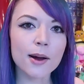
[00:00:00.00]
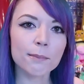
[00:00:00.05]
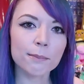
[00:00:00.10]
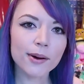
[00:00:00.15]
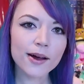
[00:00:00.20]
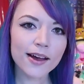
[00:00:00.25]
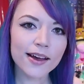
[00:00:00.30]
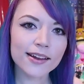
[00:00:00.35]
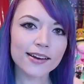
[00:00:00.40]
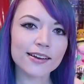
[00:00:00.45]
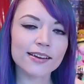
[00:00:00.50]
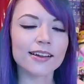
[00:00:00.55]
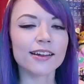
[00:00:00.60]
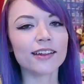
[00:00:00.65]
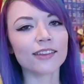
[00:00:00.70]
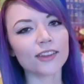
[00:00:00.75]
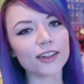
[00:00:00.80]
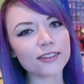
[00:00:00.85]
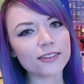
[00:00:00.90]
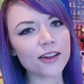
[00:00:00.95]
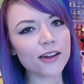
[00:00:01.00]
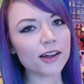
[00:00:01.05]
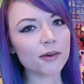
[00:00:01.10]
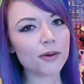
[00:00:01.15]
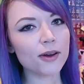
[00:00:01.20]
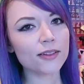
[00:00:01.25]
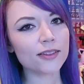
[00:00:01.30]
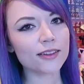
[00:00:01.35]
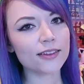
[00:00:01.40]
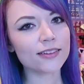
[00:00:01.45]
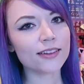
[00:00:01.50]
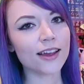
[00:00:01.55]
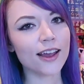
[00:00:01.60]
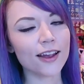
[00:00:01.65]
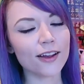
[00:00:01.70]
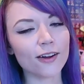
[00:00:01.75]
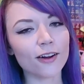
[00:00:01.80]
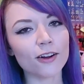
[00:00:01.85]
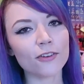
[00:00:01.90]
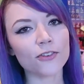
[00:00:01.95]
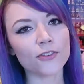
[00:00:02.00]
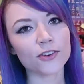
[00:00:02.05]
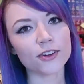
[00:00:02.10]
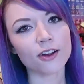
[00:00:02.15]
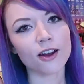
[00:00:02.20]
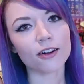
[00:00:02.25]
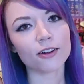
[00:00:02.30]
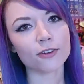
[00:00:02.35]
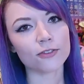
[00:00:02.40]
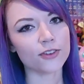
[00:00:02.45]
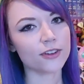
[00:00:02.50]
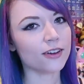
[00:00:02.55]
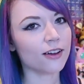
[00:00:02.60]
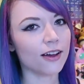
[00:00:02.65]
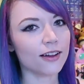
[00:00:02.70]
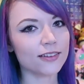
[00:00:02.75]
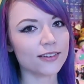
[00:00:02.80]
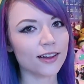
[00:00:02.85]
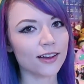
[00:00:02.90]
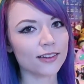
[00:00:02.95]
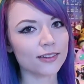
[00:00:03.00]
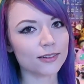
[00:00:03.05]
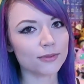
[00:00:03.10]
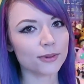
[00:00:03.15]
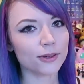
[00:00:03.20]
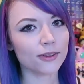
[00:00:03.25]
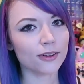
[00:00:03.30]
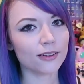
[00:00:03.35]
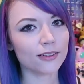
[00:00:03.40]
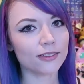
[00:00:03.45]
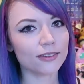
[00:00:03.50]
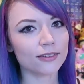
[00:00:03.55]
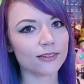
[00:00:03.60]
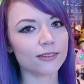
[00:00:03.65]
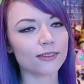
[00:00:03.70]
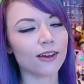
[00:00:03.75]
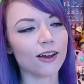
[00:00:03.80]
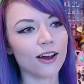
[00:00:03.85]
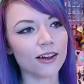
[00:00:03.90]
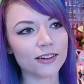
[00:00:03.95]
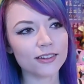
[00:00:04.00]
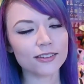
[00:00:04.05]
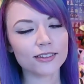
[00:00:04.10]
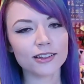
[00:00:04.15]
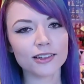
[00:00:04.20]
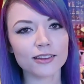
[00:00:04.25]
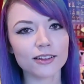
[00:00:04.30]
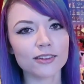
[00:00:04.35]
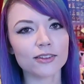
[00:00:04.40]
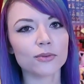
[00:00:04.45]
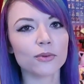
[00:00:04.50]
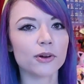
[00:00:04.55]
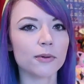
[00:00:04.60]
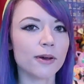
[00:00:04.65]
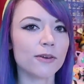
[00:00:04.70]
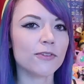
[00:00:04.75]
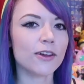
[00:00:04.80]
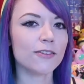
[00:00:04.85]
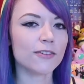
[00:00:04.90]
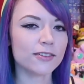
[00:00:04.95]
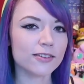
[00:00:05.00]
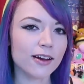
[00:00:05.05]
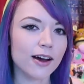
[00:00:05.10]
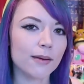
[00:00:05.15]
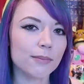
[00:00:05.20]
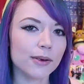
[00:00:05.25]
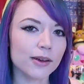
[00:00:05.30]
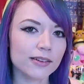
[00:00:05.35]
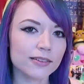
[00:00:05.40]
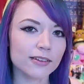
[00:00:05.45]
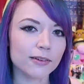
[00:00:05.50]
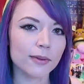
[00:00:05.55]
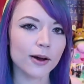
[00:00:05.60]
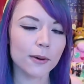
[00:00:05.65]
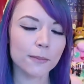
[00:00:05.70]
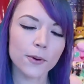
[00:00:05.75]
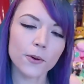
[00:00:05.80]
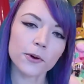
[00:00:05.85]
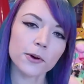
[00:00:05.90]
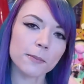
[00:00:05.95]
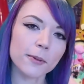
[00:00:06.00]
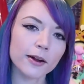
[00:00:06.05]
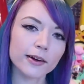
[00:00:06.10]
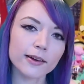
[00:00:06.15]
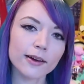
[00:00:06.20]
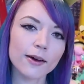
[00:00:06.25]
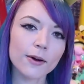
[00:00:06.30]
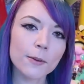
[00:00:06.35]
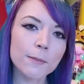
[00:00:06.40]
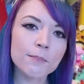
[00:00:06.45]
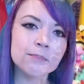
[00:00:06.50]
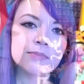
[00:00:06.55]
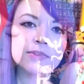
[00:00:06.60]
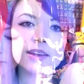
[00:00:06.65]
But let's talk about this AR photography contest, because honestly, this is one of my favorite topics about Pokemon Go.